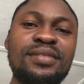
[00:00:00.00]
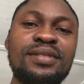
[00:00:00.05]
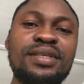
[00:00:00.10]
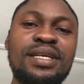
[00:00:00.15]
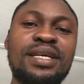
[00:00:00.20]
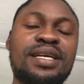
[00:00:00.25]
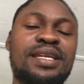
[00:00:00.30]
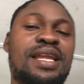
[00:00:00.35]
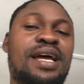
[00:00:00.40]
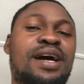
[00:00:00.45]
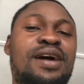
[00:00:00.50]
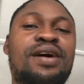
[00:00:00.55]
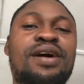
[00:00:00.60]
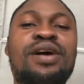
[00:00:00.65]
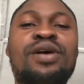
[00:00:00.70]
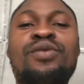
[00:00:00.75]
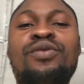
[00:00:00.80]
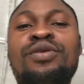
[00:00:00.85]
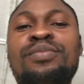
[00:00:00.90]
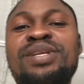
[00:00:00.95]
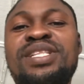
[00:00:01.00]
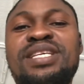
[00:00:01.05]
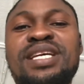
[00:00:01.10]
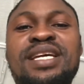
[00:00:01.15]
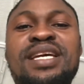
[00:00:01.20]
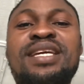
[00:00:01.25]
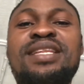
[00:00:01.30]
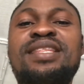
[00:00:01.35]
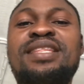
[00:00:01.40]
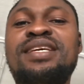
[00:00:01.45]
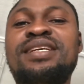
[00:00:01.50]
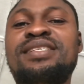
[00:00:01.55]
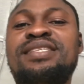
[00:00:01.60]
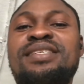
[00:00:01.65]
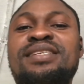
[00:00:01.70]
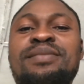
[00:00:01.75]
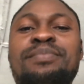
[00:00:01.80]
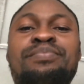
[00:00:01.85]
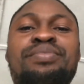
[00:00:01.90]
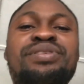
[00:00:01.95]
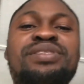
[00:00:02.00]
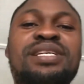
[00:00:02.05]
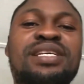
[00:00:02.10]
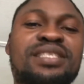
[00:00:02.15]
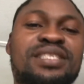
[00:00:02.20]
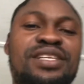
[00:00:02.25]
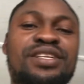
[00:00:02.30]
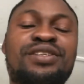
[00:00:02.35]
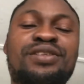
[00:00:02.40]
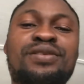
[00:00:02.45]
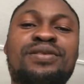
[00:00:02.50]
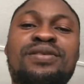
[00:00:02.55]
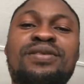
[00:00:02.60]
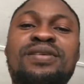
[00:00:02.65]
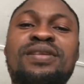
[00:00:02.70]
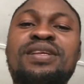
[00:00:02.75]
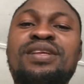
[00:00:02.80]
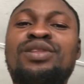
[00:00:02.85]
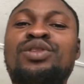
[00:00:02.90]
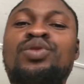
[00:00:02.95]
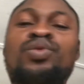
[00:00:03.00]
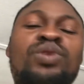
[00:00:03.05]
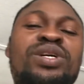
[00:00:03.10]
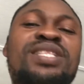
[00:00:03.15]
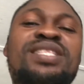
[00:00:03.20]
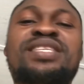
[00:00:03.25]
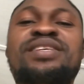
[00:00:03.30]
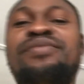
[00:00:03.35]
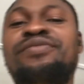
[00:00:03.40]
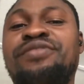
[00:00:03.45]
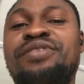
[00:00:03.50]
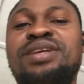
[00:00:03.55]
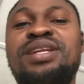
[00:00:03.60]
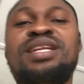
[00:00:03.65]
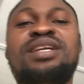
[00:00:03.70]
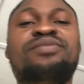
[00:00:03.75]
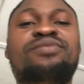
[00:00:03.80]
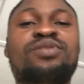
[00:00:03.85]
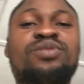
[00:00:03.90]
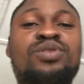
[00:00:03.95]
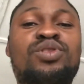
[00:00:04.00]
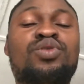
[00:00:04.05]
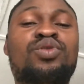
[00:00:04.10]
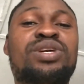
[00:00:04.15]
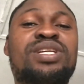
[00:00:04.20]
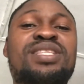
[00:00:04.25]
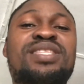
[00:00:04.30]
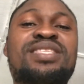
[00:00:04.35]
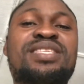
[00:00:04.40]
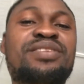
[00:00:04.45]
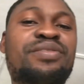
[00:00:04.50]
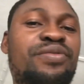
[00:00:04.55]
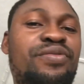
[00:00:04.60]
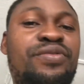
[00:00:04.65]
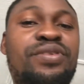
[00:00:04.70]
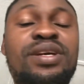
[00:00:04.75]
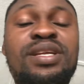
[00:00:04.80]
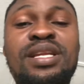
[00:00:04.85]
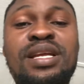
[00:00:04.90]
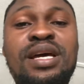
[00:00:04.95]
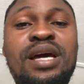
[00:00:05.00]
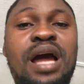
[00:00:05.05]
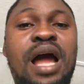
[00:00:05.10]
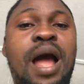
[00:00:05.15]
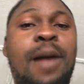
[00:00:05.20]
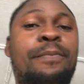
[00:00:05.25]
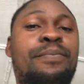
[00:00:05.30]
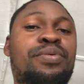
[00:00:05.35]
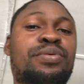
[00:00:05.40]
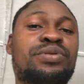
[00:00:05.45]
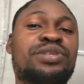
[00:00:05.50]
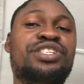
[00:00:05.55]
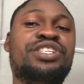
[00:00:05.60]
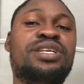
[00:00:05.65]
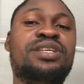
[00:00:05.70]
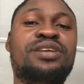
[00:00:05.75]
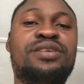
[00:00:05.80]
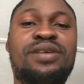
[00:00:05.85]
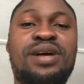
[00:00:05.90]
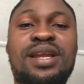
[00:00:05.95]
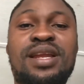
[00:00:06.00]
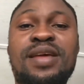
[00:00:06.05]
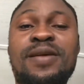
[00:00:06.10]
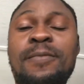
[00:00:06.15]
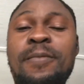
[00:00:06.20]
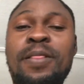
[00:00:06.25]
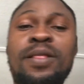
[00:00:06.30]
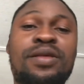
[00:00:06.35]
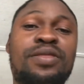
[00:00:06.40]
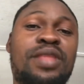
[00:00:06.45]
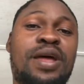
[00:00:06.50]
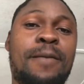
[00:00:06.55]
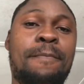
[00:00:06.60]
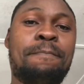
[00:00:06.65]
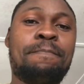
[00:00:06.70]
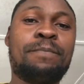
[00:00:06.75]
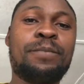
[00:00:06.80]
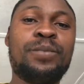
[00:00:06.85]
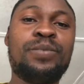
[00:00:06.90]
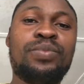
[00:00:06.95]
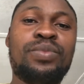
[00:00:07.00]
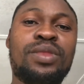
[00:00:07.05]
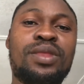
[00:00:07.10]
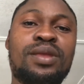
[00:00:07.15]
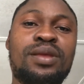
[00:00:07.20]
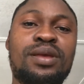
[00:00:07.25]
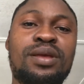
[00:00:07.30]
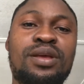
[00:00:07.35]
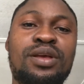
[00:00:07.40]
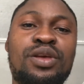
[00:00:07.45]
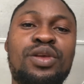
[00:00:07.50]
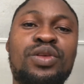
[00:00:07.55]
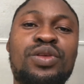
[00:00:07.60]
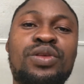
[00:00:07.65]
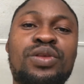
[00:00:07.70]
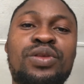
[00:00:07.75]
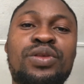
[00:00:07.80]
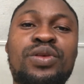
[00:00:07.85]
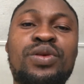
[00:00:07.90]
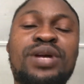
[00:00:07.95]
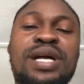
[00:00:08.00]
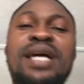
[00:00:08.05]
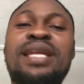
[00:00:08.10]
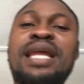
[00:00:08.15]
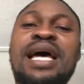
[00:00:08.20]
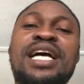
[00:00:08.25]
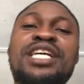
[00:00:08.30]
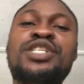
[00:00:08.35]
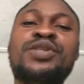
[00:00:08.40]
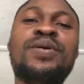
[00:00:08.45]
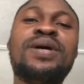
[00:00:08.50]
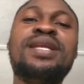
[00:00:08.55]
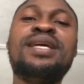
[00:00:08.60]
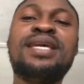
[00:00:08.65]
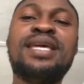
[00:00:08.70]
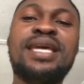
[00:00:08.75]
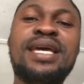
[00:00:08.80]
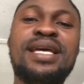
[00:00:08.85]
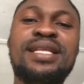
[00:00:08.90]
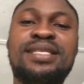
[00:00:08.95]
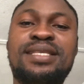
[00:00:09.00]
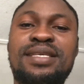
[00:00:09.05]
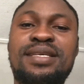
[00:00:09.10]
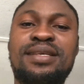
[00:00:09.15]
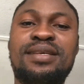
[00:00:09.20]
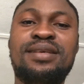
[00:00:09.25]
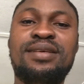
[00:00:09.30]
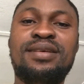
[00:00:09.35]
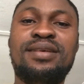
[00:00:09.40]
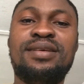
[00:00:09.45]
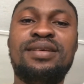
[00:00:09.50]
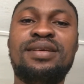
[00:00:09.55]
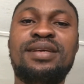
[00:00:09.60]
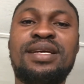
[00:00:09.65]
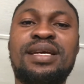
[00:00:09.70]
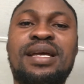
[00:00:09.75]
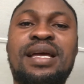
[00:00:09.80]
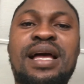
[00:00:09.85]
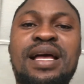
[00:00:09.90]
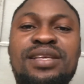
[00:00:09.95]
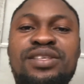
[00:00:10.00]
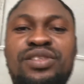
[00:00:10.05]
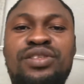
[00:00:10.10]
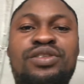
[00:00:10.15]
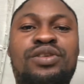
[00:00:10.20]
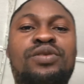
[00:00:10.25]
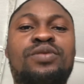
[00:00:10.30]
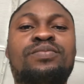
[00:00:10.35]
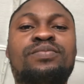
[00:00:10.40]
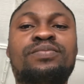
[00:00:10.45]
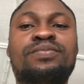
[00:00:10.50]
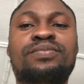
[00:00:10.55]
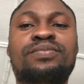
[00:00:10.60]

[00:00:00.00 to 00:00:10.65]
Now, we'll be taking this presentation to a different level, to a different approach generally. Now, you can actually get calcium